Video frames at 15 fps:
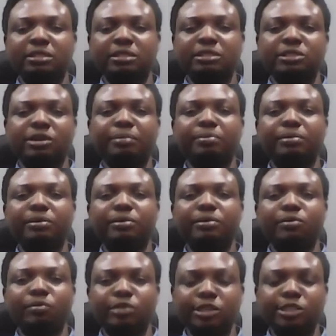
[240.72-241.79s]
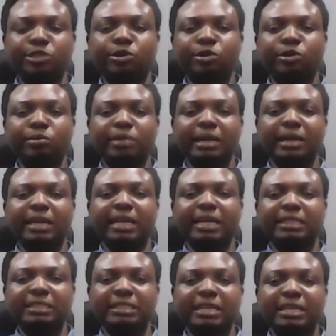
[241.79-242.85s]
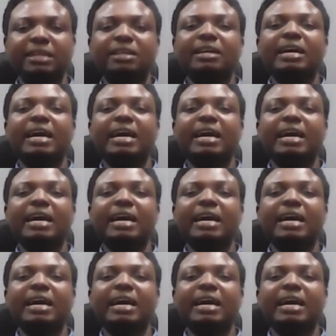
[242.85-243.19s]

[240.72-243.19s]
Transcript: top. We just hope that they can stay